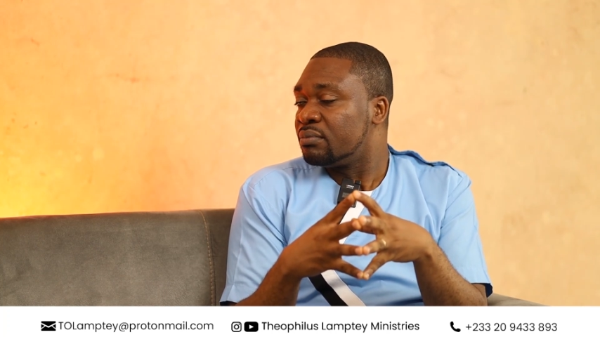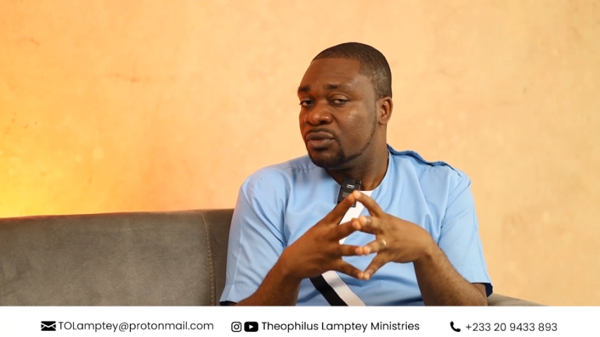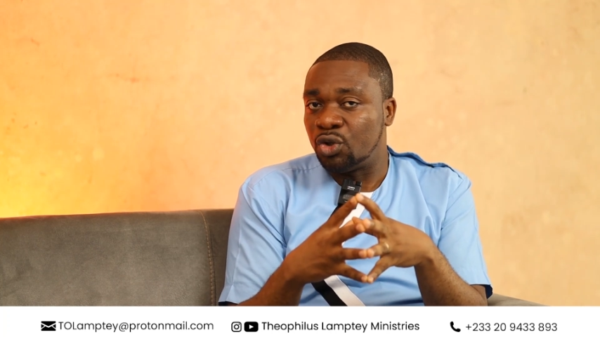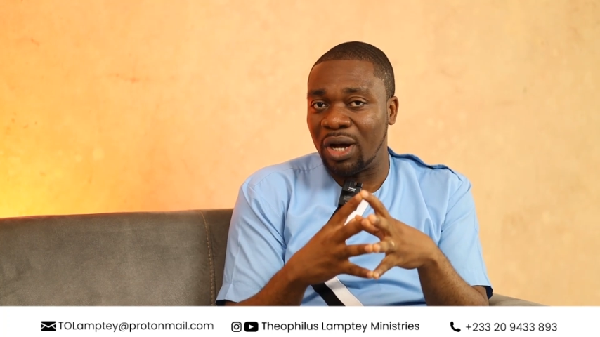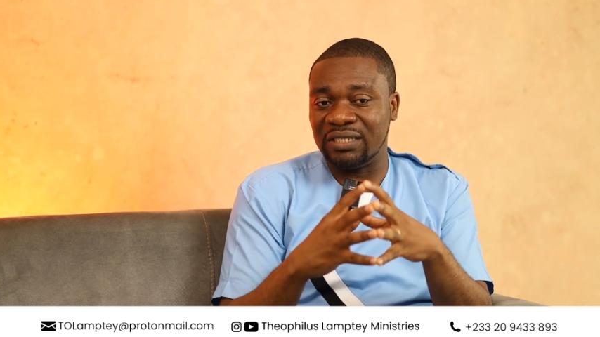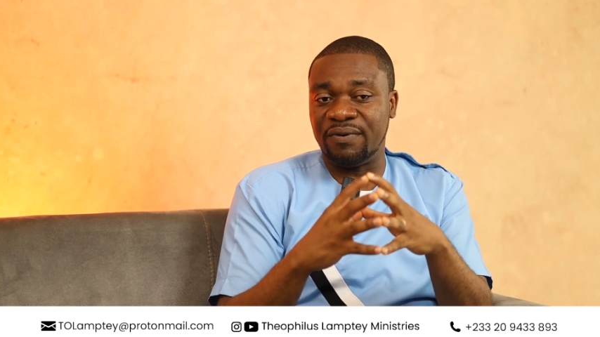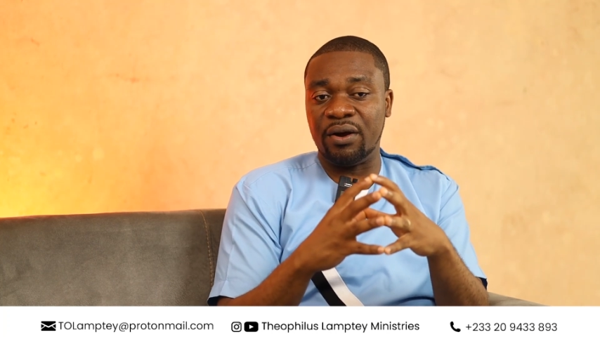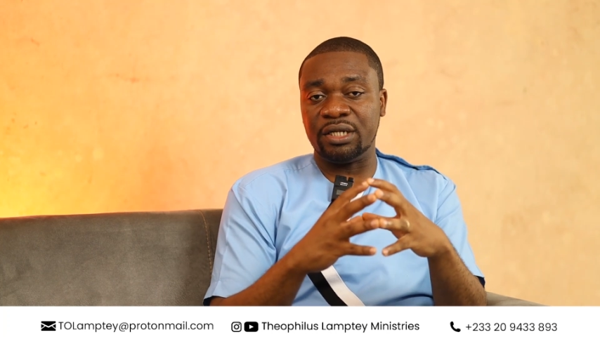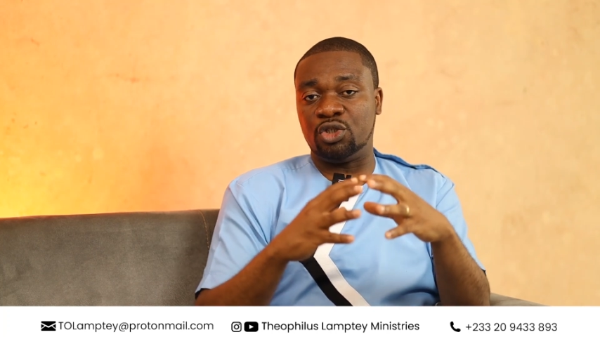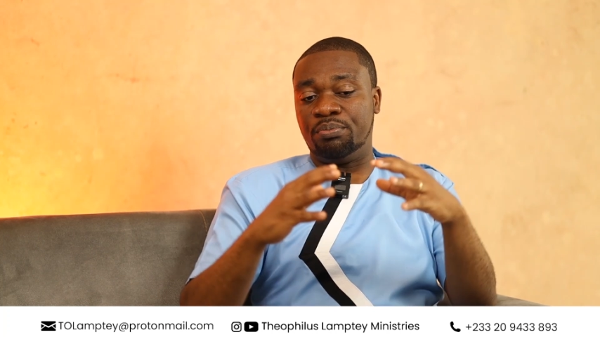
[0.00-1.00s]
Yeah. So as
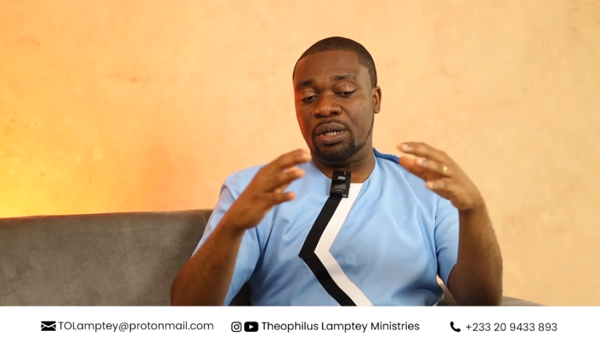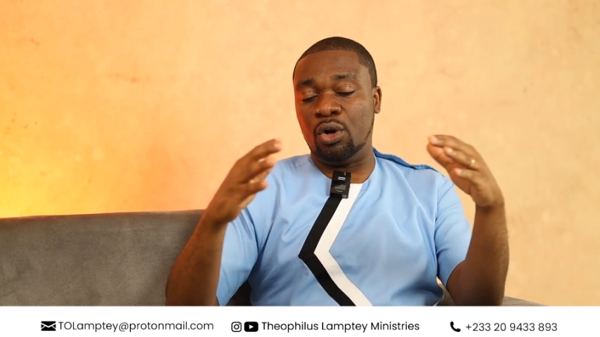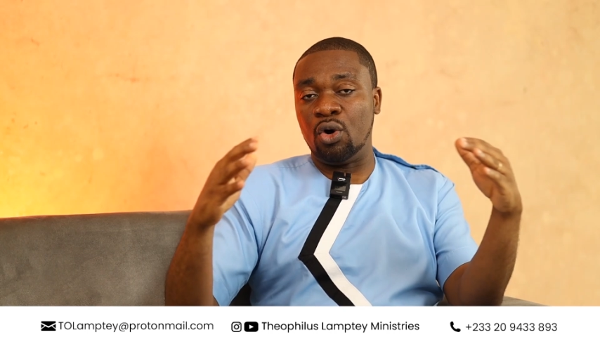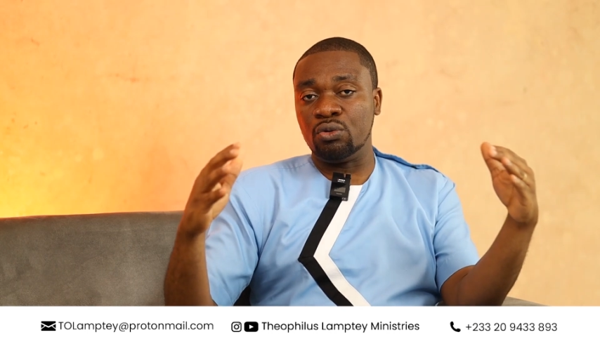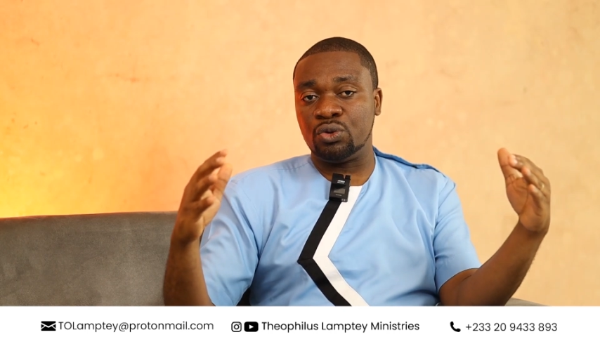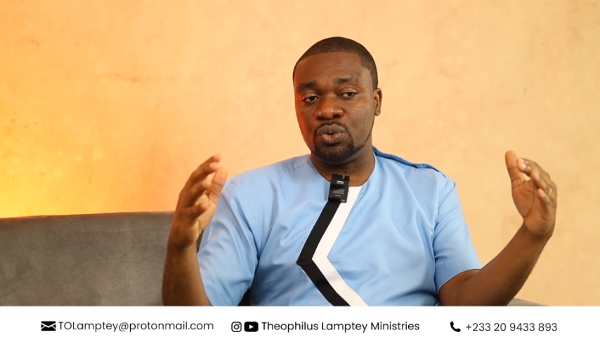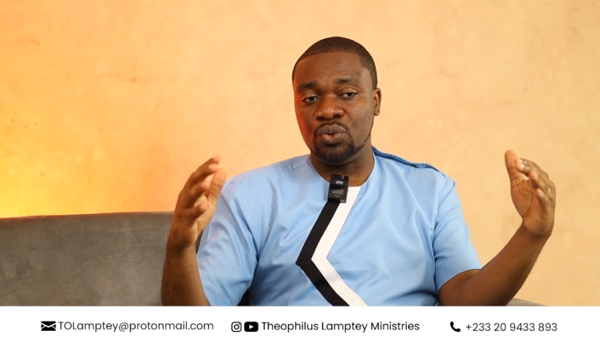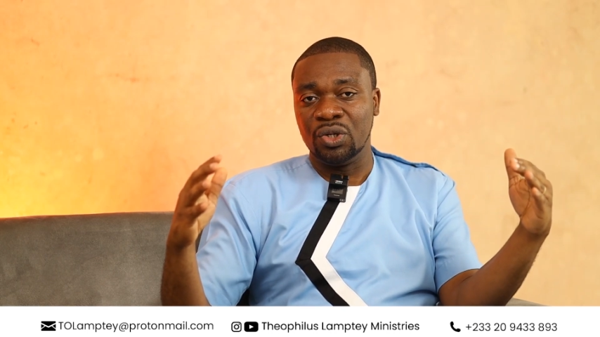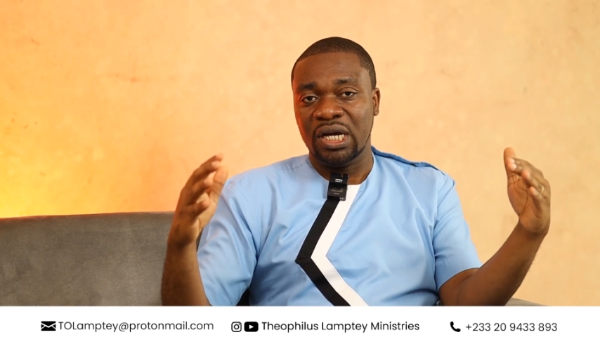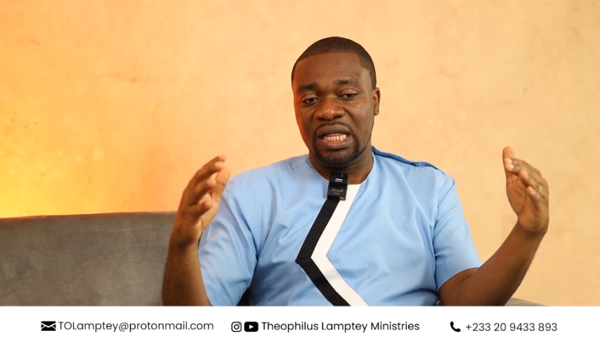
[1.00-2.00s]
far as you belong
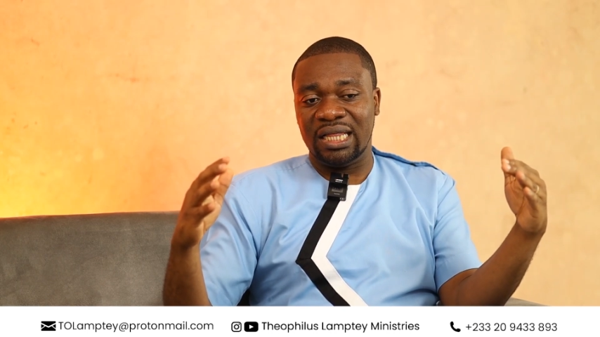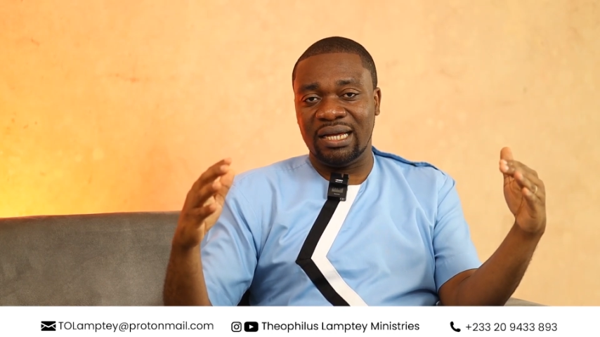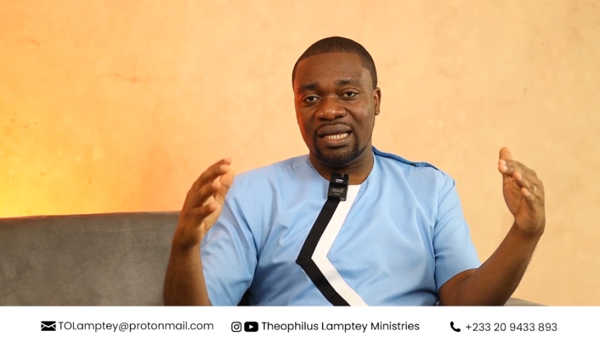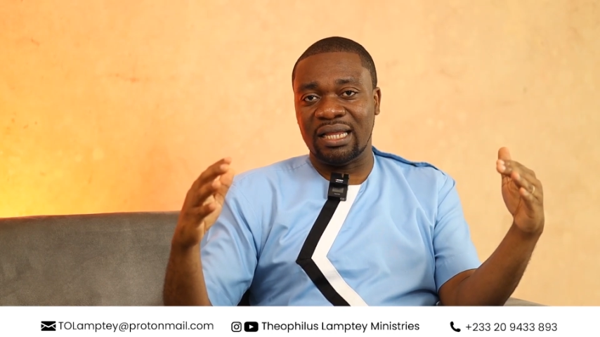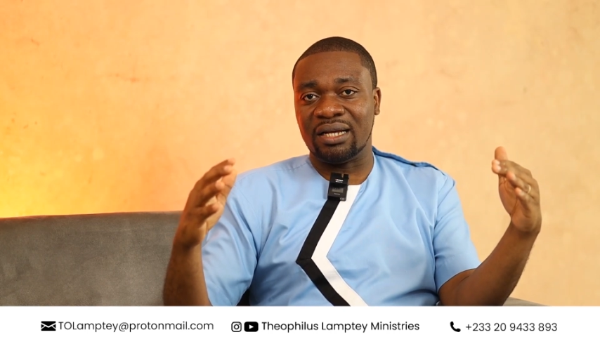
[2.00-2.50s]
to the,